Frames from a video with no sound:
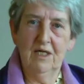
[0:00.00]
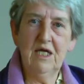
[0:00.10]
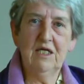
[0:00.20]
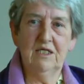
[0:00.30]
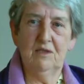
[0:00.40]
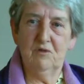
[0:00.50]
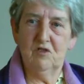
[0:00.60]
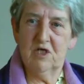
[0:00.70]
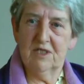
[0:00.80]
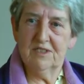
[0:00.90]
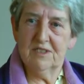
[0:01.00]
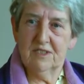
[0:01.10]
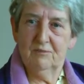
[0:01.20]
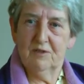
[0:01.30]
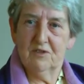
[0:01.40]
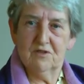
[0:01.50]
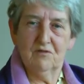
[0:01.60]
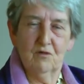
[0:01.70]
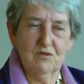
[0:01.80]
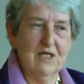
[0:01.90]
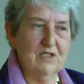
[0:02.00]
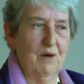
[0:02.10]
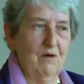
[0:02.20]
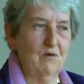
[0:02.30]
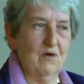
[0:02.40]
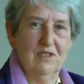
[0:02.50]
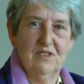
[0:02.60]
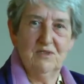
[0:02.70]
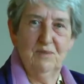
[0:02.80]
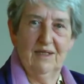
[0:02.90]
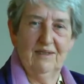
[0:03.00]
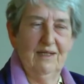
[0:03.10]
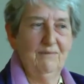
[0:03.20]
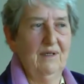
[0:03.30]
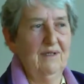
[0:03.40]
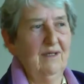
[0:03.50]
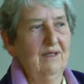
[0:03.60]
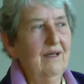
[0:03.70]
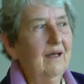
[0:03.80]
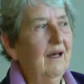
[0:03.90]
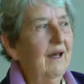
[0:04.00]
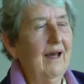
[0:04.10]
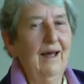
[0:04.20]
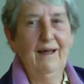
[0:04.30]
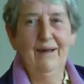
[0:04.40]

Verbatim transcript: eaten up with jealousy because, of course, that's where organists make their money. Uh,